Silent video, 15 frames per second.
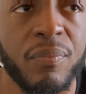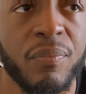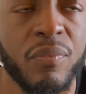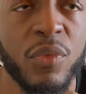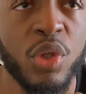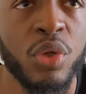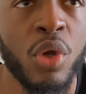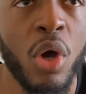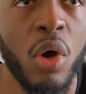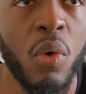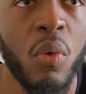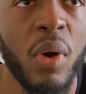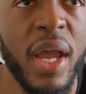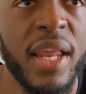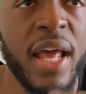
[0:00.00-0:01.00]

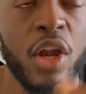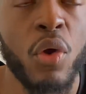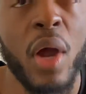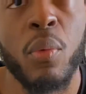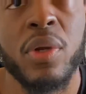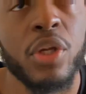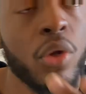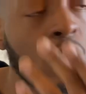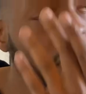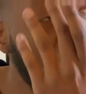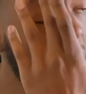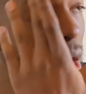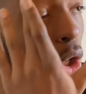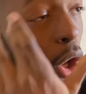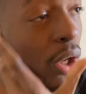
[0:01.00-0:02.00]
and I really don't know
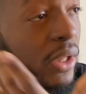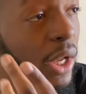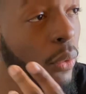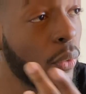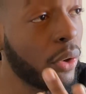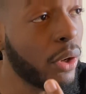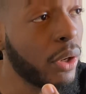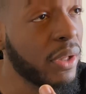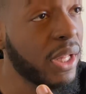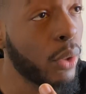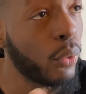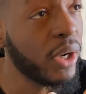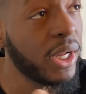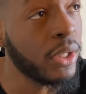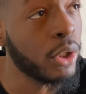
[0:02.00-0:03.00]
how long they
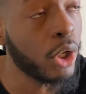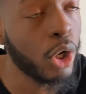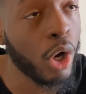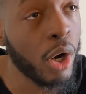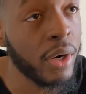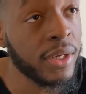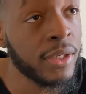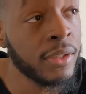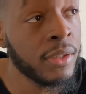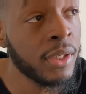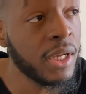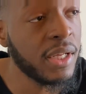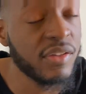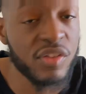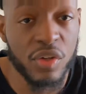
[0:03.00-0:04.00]
were in the garden
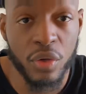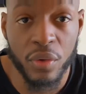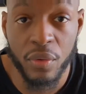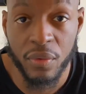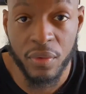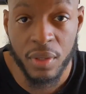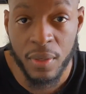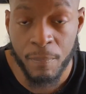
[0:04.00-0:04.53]
until